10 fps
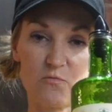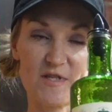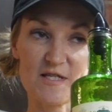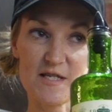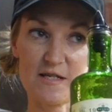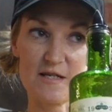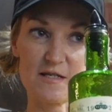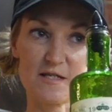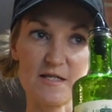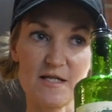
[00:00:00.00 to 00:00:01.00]
This
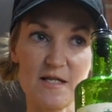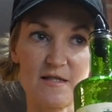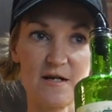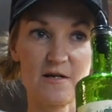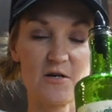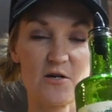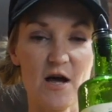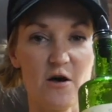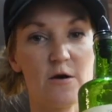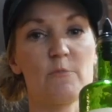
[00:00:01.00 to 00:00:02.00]
is their
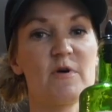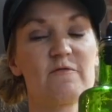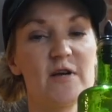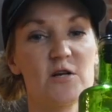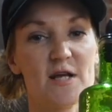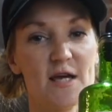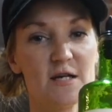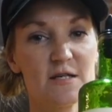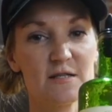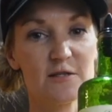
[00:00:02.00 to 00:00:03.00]

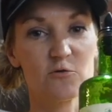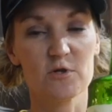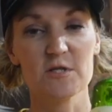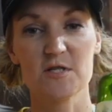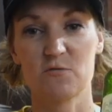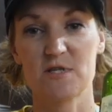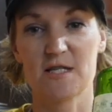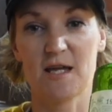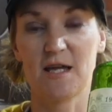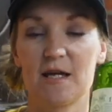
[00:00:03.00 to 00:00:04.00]
verde liqueur, so
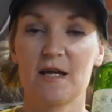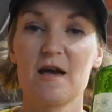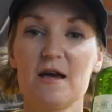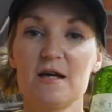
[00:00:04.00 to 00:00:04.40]
it's a